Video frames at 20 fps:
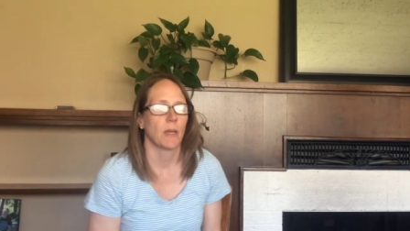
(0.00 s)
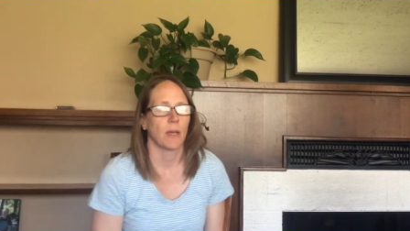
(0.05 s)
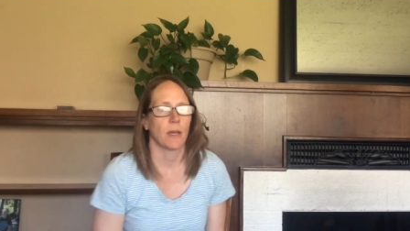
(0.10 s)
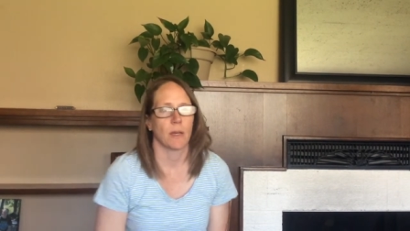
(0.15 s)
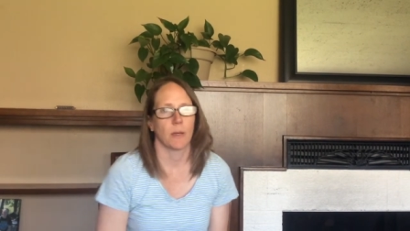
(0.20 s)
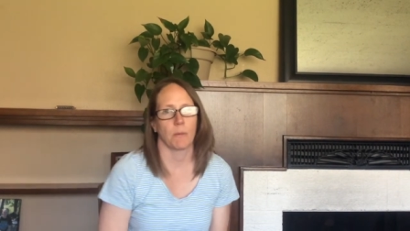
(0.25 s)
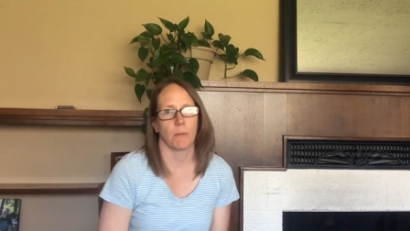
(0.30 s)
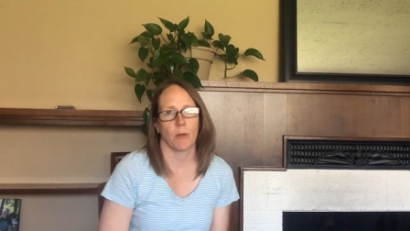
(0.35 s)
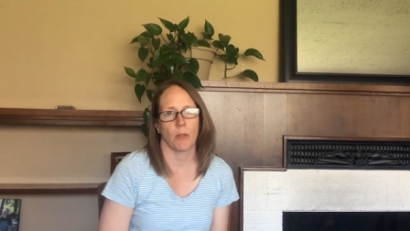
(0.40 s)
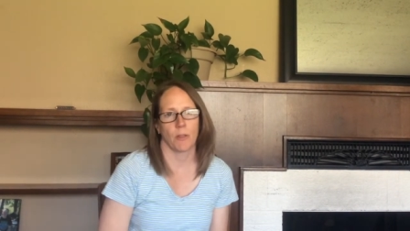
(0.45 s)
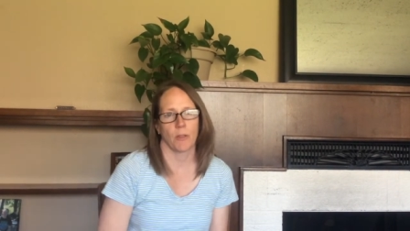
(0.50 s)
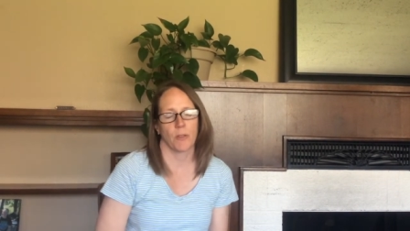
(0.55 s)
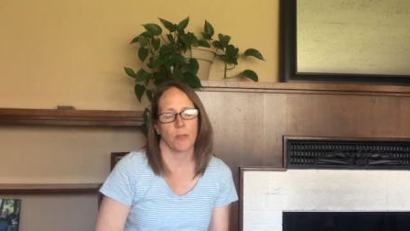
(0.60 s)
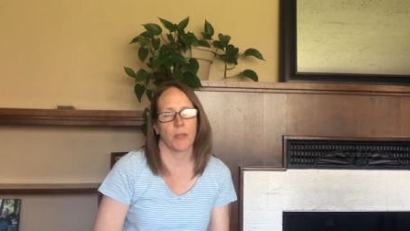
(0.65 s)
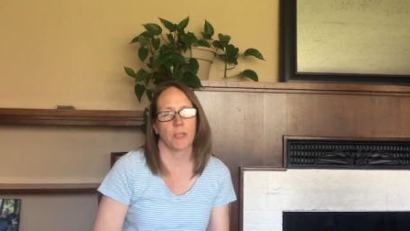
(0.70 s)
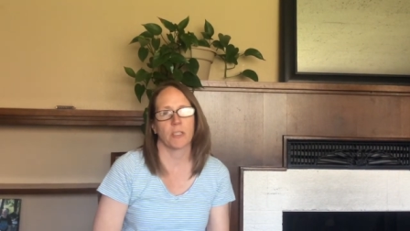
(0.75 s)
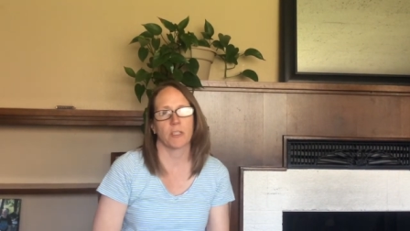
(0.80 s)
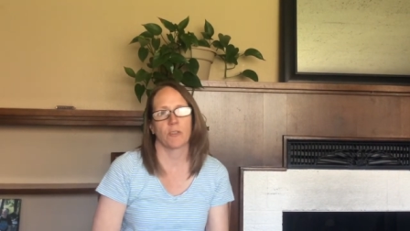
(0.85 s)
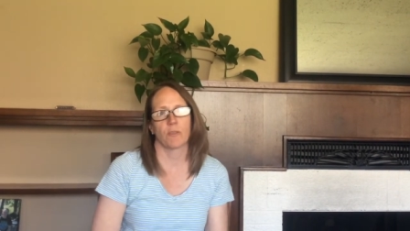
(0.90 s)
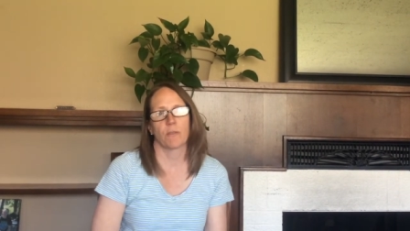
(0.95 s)
all the
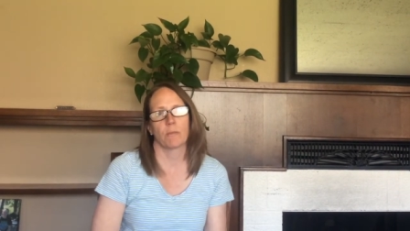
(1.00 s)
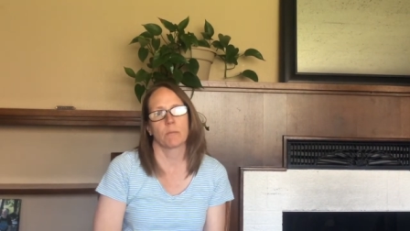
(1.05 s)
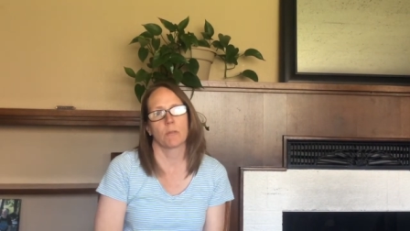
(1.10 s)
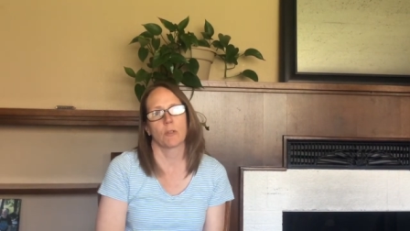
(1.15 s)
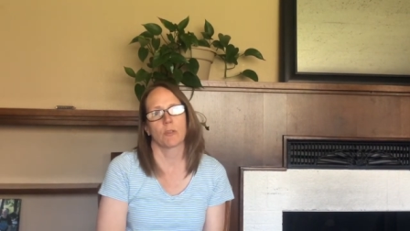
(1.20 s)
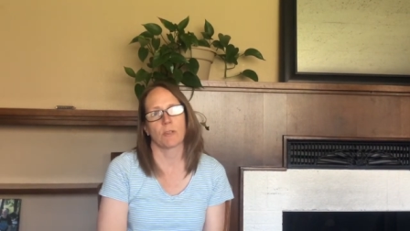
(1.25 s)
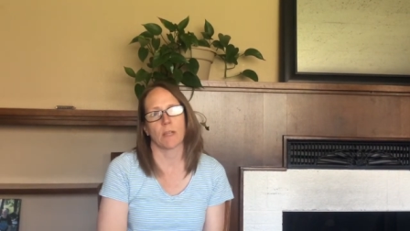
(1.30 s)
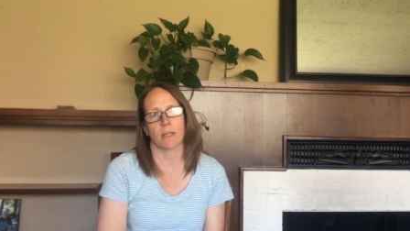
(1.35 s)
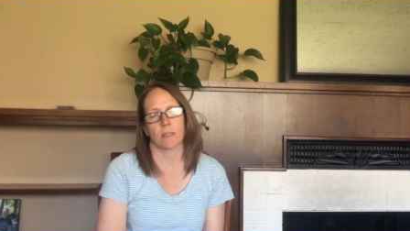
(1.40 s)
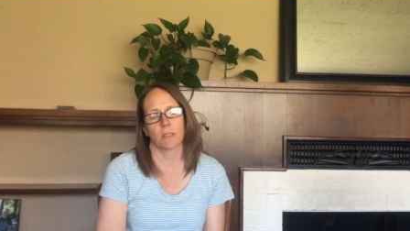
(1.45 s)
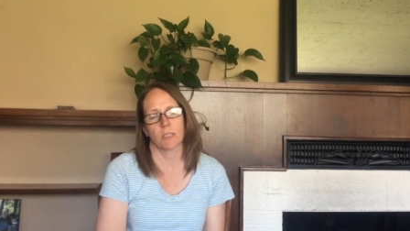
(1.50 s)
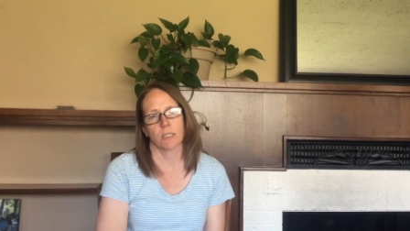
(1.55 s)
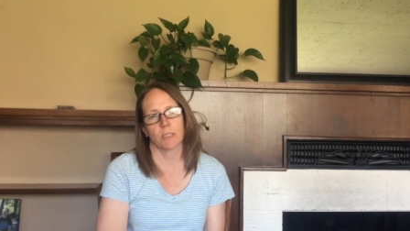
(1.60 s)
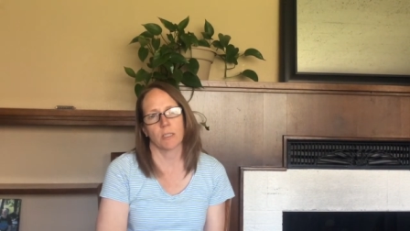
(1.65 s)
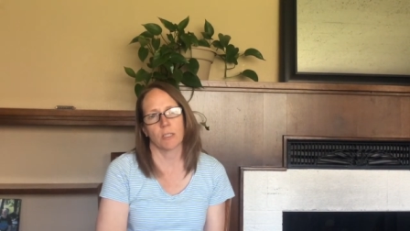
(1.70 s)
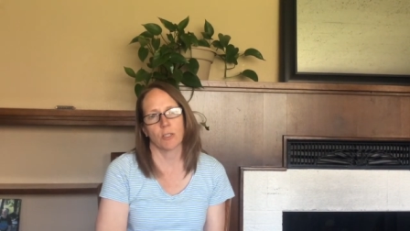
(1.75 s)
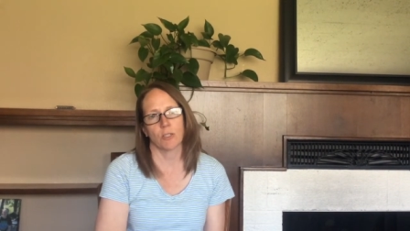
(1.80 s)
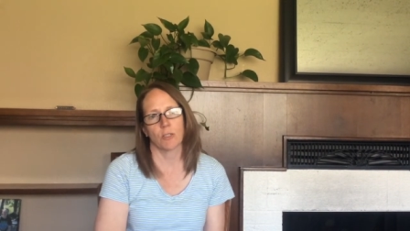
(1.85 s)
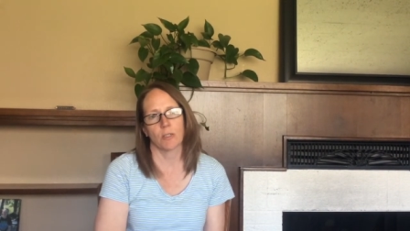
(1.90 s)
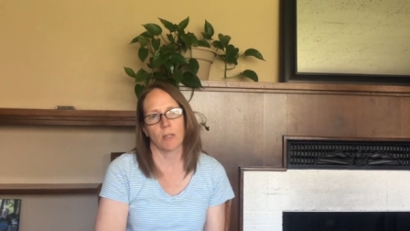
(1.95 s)
things from your
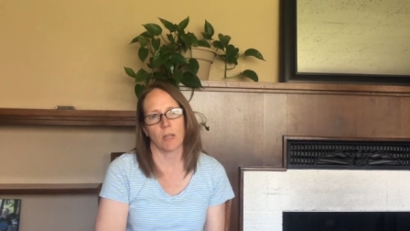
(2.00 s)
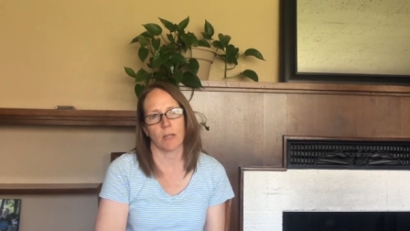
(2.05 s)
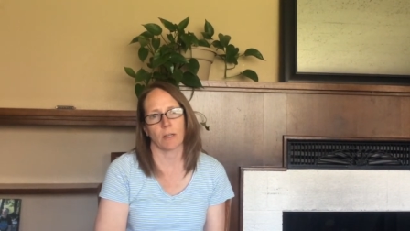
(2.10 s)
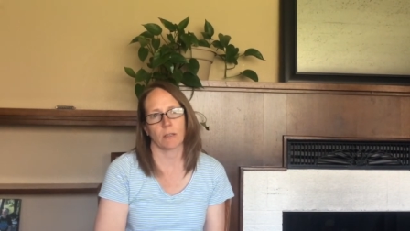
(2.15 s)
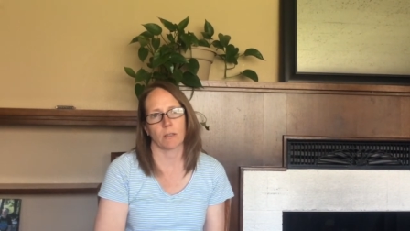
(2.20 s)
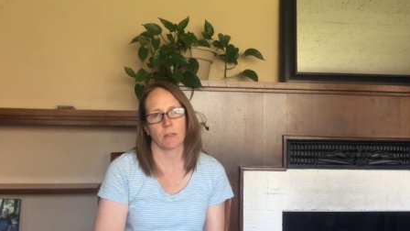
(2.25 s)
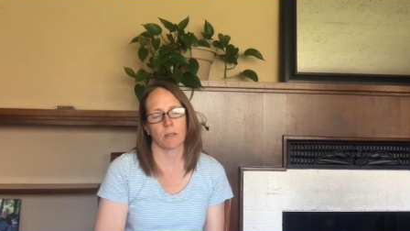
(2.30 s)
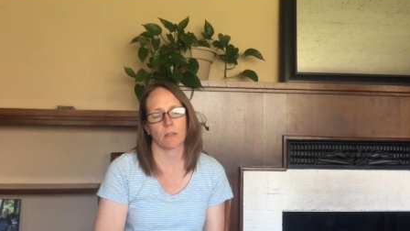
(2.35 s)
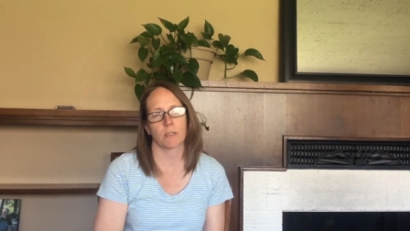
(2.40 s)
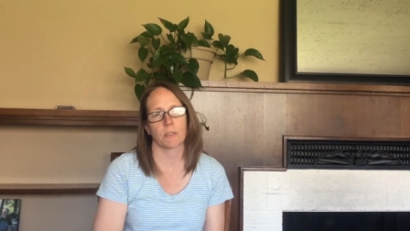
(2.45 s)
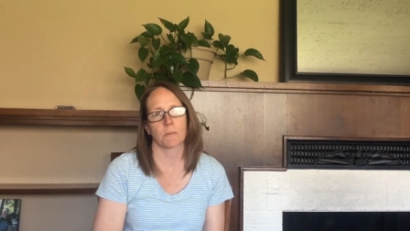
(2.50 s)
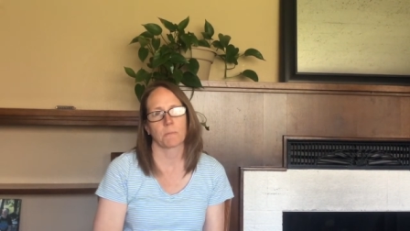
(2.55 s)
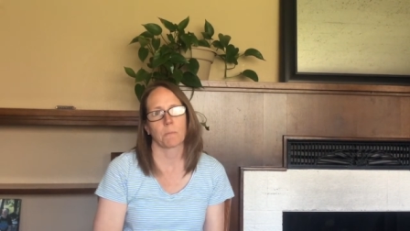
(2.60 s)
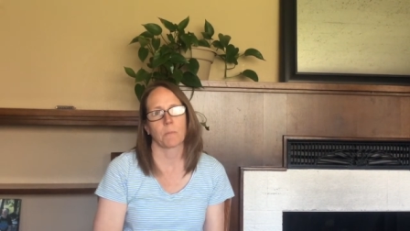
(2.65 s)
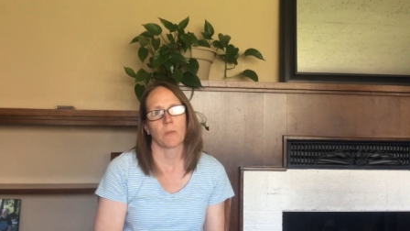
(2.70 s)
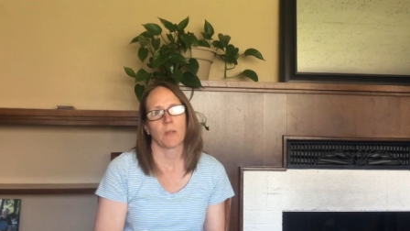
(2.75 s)
desks in your lockers.